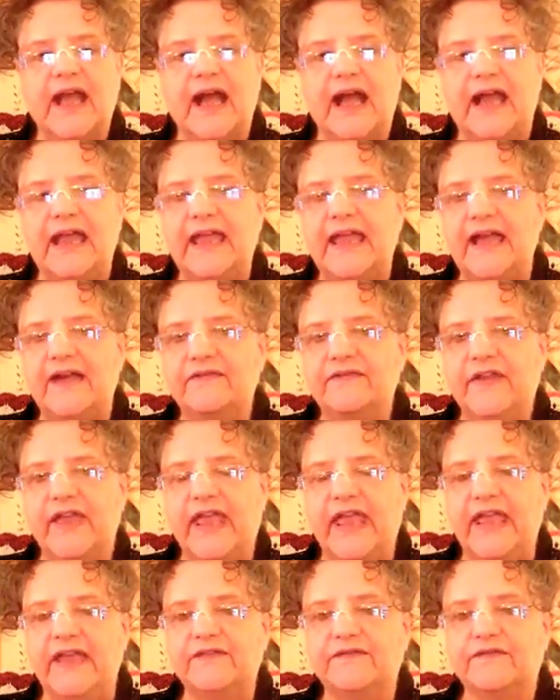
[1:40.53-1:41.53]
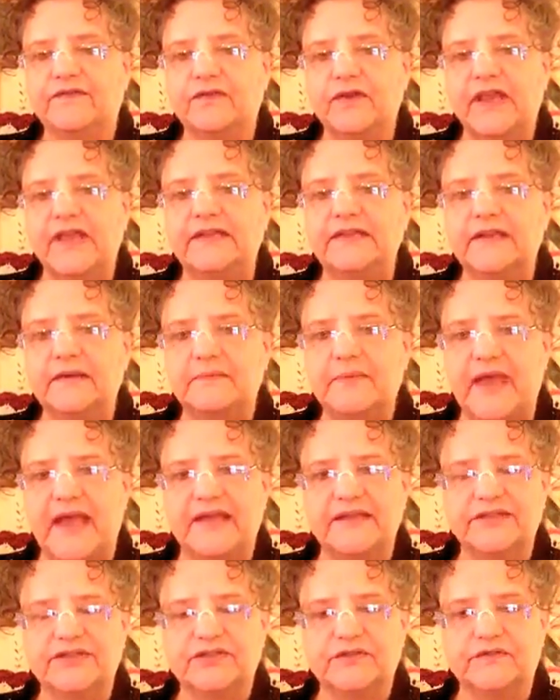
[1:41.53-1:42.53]
I have a friend,
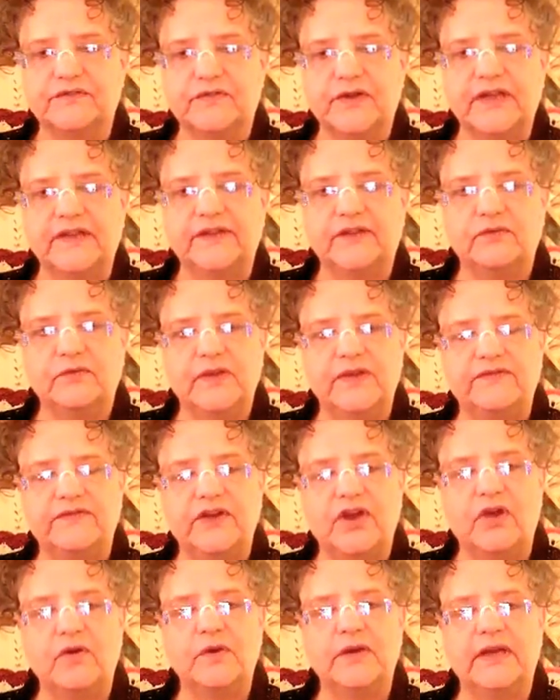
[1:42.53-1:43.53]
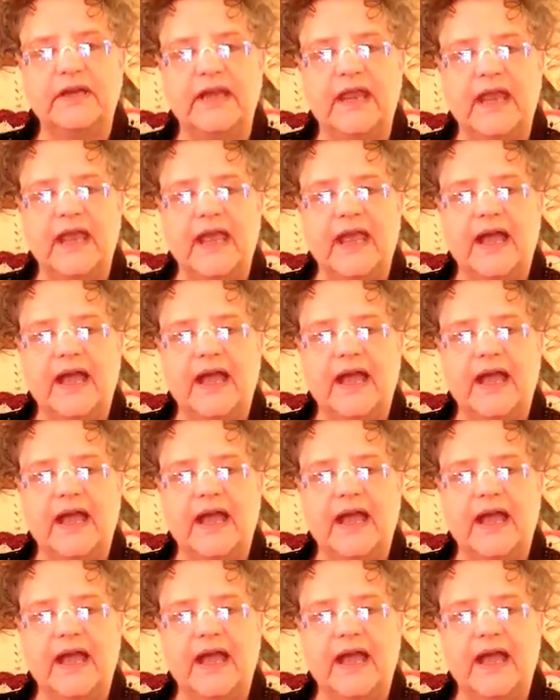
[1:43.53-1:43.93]
pastor friend, that we've known